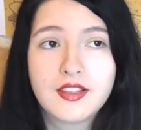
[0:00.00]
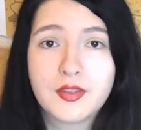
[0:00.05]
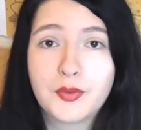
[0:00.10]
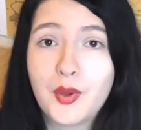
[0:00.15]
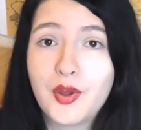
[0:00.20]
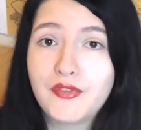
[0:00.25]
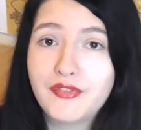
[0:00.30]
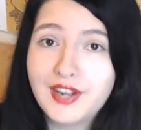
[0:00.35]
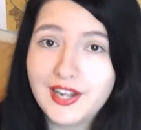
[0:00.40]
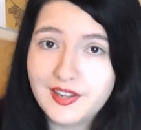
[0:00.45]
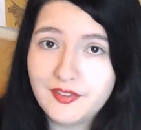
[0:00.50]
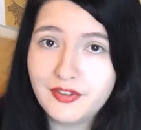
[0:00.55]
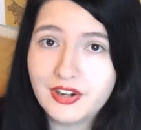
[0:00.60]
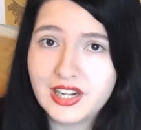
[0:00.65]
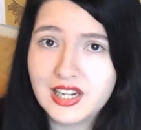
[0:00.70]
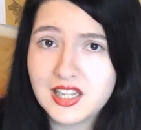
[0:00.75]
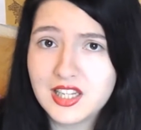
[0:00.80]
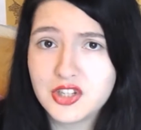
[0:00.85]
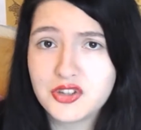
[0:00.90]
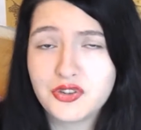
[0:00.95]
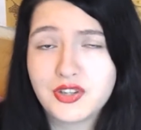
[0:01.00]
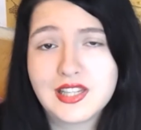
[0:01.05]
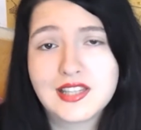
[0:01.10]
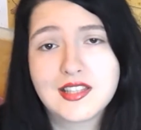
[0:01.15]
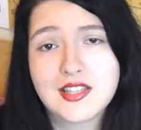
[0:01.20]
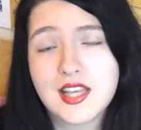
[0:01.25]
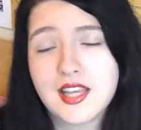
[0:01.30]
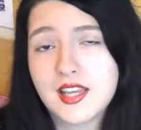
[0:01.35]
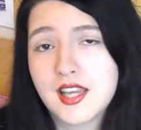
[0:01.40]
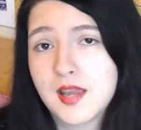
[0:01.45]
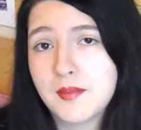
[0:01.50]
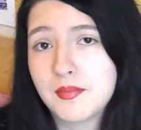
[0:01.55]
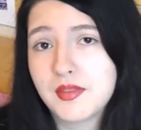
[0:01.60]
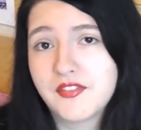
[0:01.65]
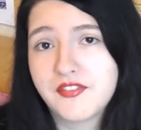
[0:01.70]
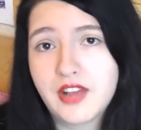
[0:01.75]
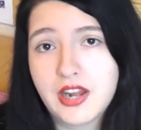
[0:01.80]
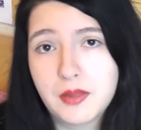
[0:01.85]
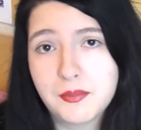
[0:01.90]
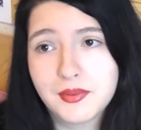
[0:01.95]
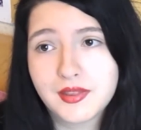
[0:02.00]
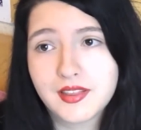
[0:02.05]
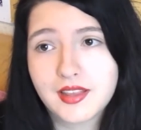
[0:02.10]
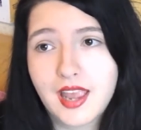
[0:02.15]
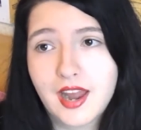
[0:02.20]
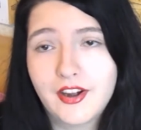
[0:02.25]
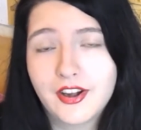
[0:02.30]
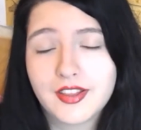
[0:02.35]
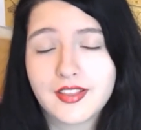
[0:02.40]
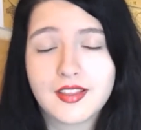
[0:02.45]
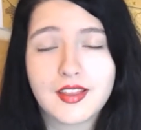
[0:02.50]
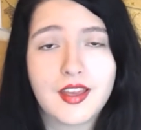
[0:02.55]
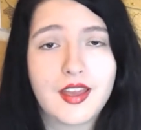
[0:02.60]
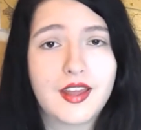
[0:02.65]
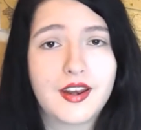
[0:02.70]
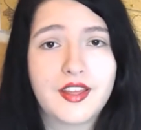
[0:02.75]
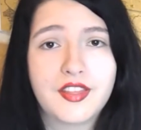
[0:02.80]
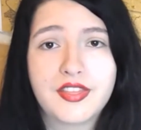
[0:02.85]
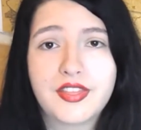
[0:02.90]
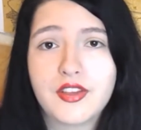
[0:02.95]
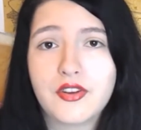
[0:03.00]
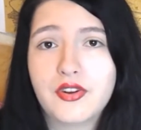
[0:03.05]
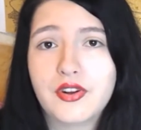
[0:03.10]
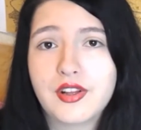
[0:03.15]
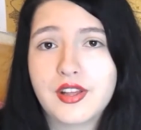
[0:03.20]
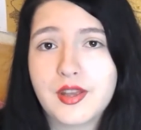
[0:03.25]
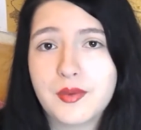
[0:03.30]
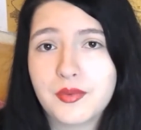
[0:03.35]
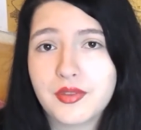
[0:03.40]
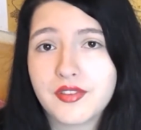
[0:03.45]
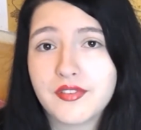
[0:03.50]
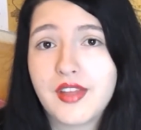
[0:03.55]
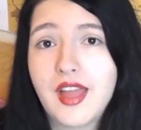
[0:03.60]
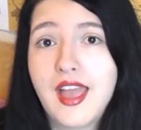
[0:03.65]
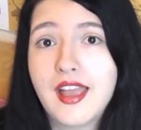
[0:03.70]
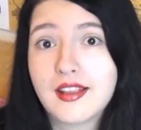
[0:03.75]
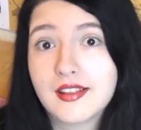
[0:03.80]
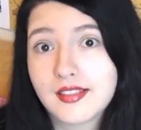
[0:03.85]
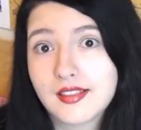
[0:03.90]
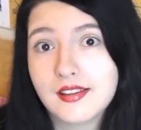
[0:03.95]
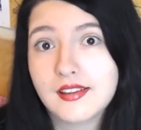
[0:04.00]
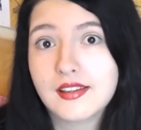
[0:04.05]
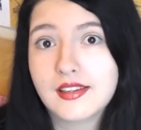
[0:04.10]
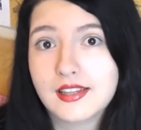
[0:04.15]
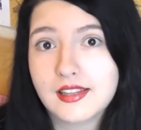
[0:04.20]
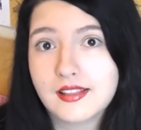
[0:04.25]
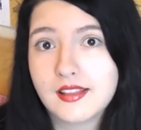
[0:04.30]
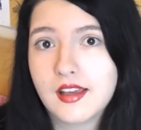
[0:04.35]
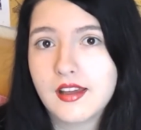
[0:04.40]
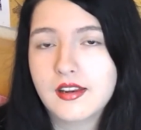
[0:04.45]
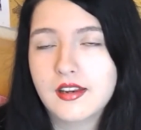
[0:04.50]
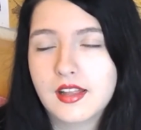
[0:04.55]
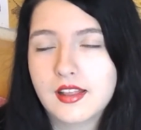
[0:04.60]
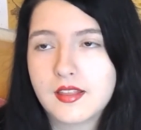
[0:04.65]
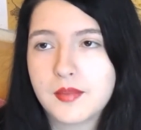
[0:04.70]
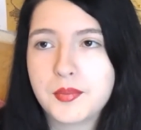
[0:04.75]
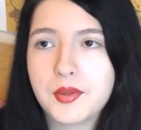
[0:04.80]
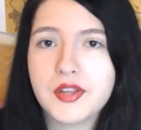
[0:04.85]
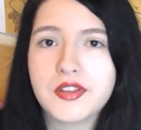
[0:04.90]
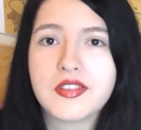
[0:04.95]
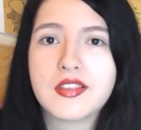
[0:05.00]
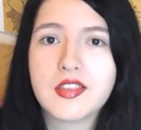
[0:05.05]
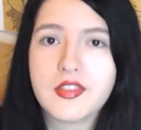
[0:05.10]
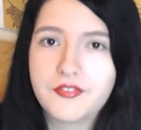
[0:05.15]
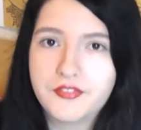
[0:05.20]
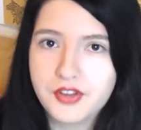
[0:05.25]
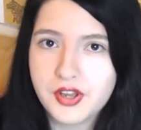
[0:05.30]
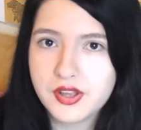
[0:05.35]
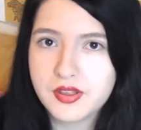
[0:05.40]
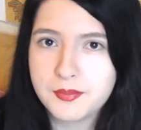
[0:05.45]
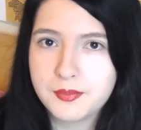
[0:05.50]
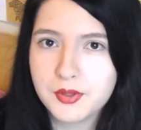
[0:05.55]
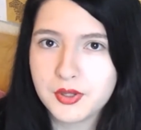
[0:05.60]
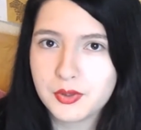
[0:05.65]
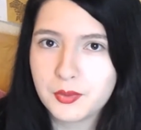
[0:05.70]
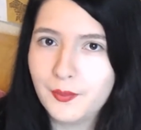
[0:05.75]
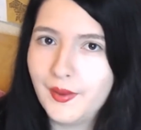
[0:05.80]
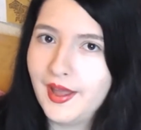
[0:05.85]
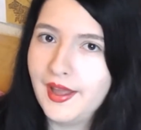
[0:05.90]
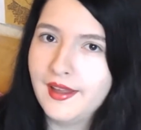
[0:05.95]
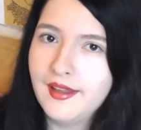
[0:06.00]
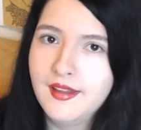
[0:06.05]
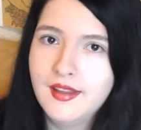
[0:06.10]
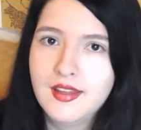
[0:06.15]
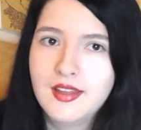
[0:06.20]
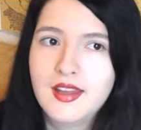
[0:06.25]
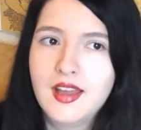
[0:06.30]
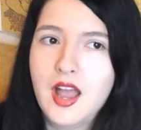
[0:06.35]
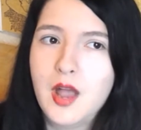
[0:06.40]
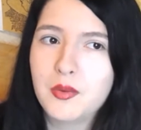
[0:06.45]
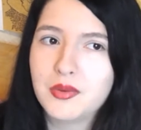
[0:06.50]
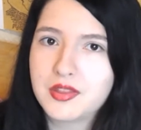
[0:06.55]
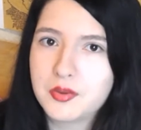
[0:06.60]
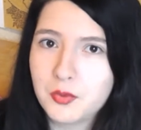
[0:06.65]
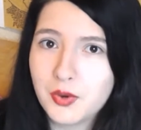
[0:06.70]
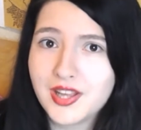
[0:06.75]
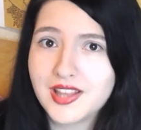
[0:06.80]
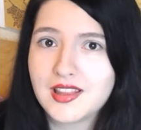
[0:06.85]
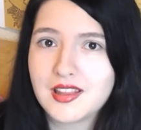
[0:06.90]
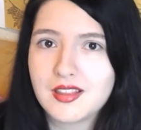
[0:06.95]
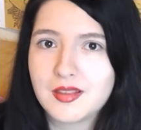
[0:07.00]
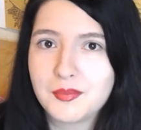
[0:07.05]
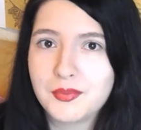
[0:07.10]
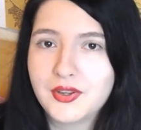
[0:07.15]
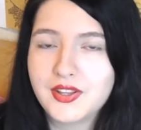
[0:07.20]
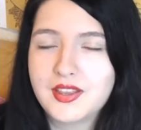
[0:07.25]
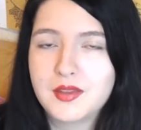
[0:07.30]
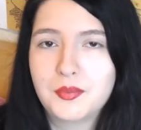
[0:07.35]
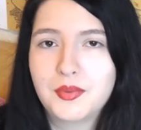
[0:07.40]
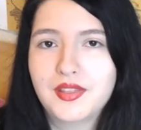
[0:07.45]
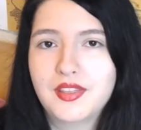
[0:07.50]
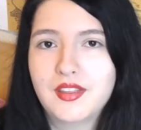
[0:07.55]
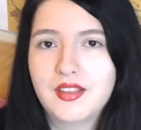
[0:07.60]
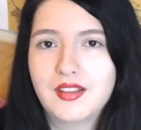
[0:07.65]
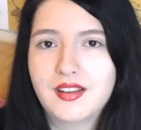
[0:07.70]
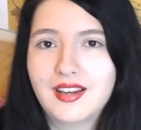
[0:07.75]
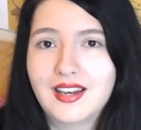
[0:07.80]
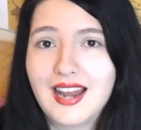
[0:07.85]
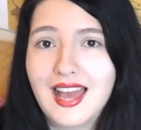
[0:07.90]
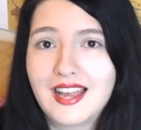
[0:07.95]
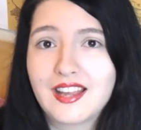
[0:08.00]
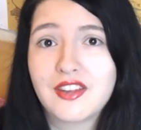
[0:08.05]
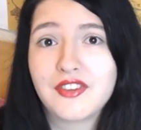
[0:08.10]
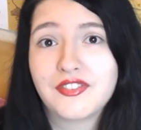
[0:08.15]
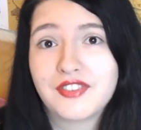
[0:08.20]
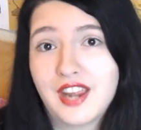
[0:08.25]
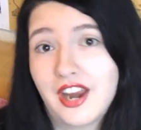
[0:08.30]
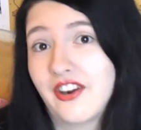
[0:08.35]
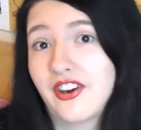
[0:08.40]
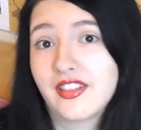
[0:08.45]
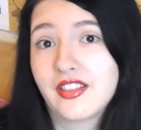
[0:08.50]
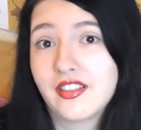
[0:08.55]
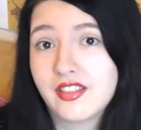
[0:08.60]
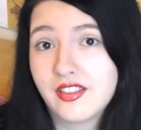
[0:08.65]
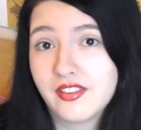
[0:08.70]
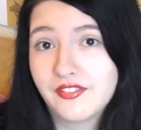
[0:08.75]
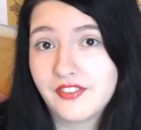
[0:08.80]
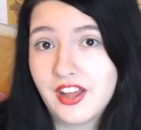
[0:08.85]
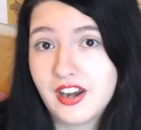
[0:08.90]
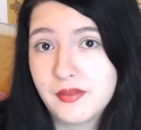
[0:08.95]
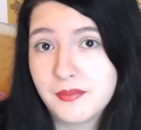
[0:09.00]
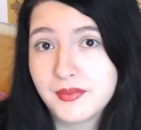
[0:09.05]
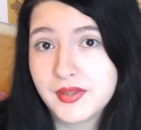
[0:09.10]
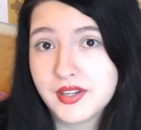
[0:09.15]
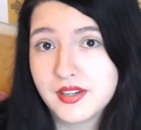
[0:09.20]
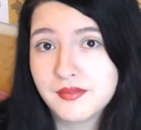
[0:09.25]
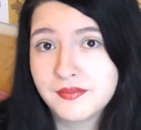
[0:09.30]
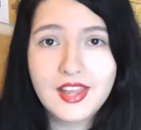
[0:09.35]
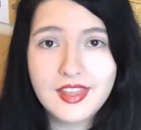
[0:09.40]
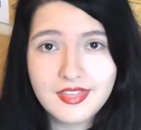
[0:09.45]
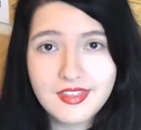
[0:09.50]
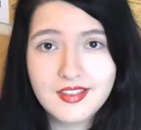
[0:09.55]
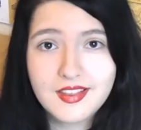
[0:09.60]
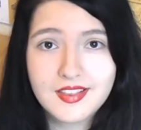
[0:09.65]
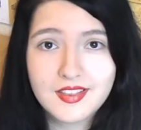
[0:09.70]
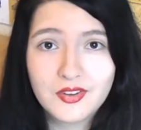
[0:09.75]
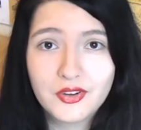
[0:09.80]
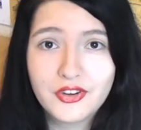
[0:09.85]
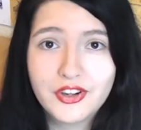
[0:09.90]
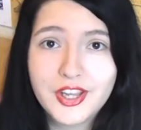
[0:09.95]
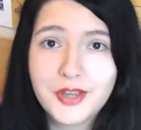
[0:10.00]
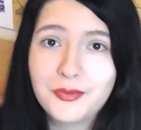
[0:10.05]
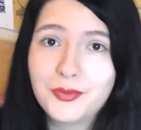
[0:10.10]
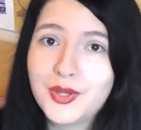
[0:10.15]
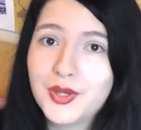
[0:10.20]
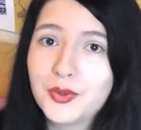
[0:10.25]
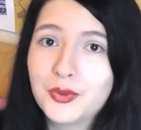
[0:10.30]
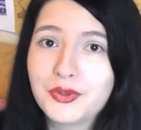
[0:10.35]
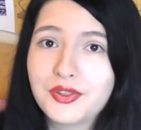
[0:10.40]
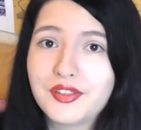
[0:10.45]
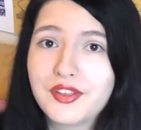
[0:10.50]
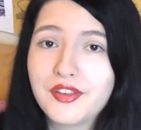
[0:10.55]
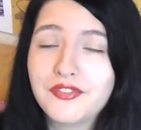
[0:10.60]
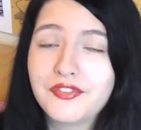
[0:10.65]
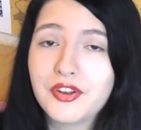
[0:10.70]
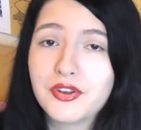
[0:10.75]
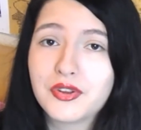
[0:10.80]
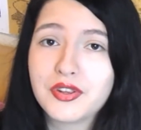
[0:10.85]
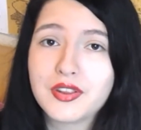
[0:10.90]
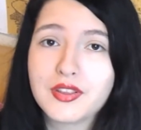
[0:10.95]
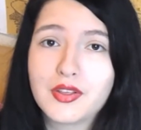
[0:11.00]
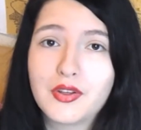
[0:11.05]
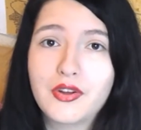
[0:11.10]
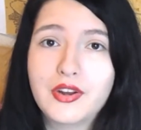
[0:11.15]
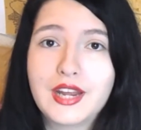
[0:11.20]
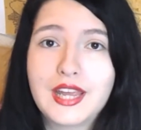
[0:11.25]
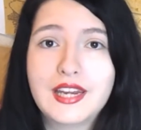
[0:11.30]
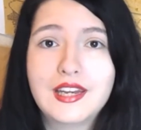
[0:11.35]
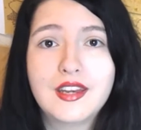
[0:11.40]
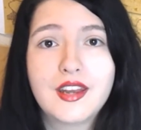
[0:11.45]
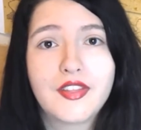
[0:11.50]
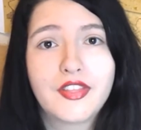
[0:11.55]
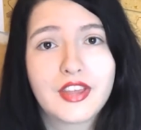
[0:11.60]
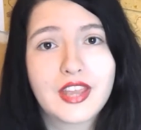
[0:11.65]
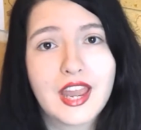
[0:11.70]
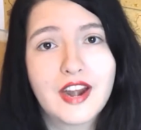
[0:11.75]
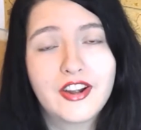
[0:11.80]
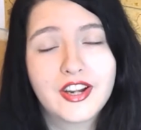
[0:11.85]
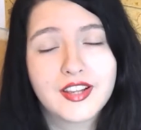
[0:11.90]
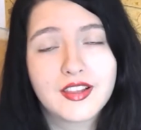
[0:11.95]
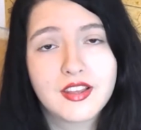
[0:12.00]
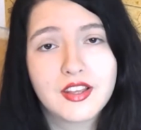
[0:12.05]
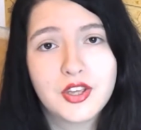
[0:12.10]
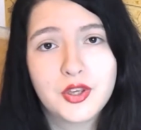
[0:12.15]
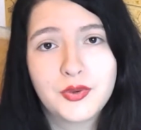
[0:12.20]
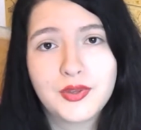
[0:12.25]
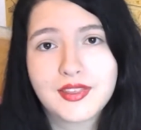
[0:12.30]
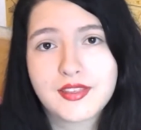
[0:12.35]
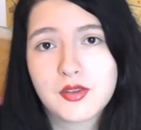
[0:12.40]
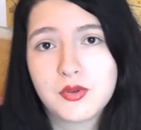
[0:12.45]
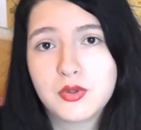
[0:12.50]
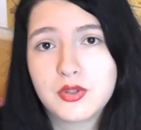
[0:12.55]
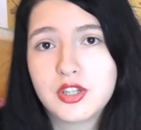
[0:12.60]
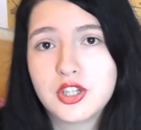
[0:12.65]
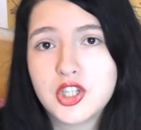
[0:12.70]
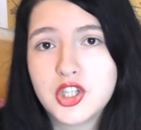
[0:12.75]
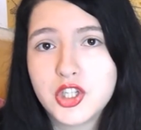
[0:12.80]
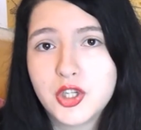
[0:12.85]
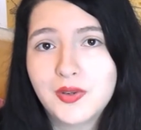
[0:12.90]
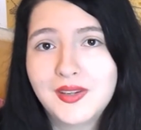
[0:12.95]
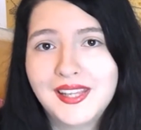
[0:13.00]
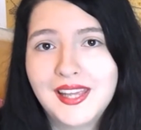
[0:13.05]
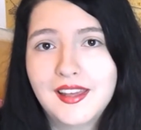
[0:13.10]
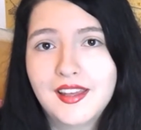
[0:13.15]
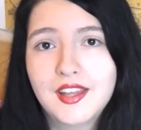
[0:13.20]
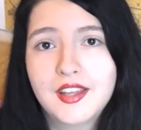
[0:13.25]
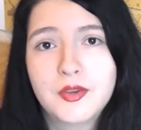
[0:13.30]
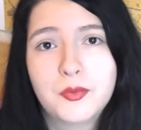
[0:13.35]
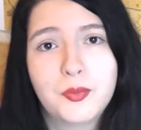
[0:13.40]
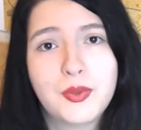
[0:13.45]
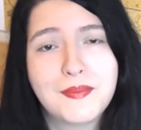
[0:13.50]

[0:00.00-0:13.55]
So I really, really enjoyed seeing him develop as a character, and I thought it was excellently done as opposed to the first book, where I was quite disappointed with the lack of character development. In this story, we also focus on another character who is called Julia.